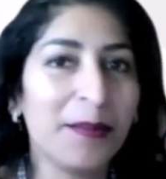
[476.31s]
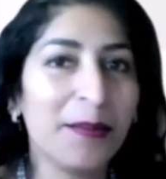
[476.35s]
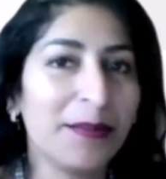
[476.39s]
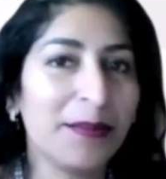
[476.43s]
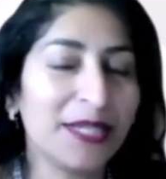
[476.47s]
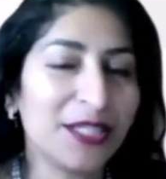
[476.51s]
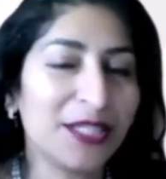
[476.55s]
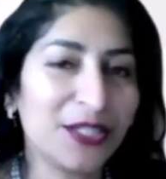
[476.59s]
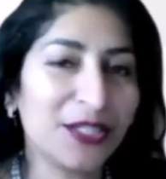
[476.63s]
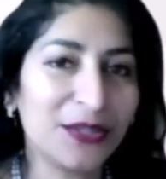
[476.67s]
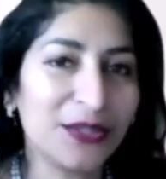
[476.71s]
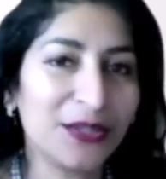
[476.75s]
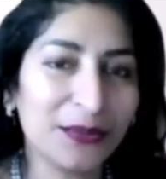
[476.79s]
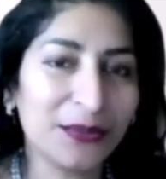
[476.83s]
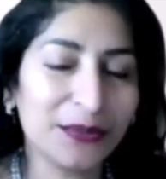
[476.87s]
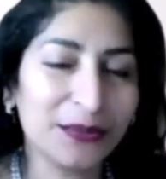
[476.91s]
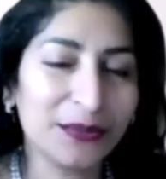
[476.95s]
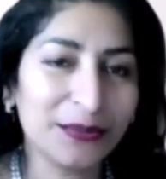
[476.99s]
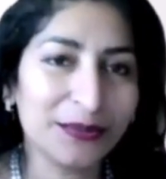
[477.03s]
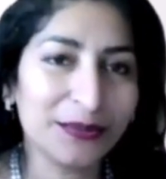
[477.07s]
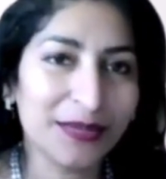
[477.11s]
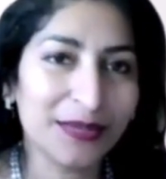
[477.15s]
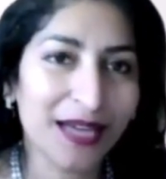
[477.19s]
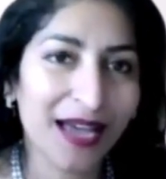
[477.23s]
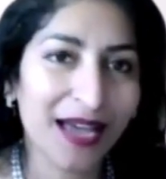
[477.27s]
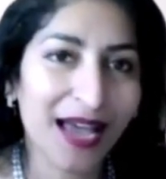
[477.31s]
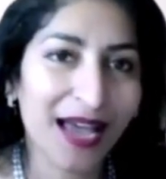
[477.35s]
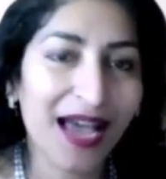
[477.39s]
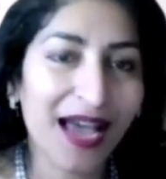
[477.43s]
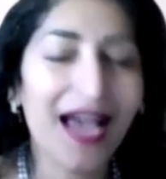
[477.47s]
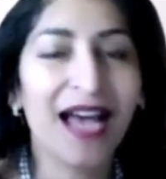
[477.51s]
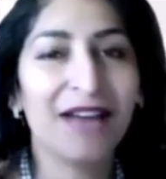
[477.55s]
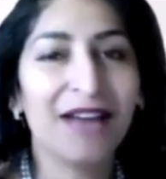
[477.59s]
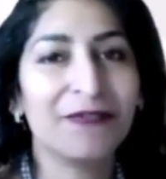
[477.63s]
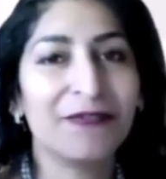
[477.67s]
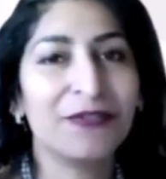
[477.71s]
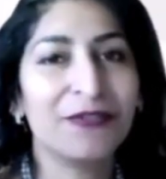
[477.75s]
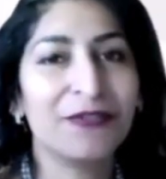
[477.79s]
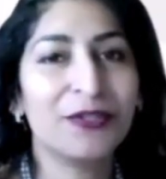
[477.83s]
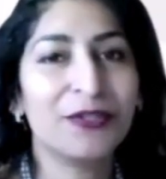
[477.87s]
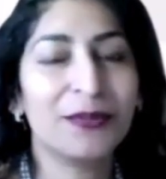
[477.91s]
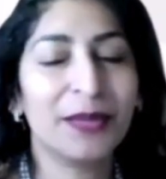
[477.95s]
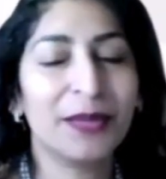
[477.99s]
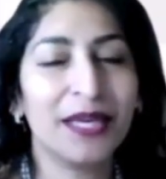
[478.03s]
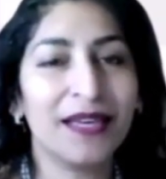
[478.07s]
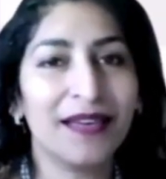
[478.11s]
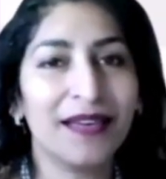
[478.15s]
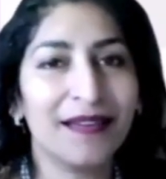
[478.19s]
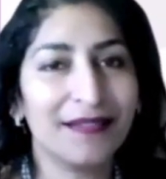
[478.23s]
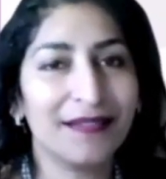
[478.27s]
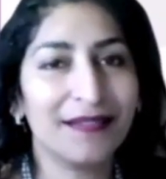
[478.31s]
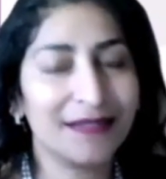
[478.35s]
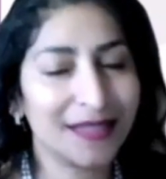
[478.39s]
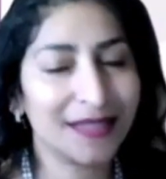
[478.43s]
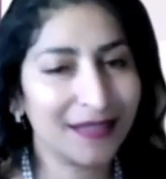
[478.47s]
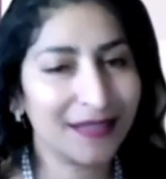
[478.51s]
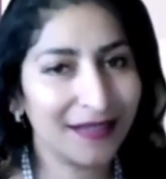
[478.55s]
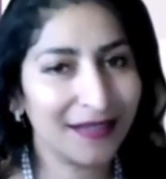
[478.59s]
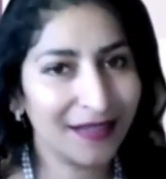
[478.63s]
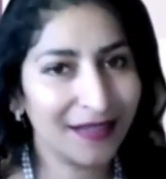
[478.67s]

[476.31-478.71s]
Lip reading: but you have to be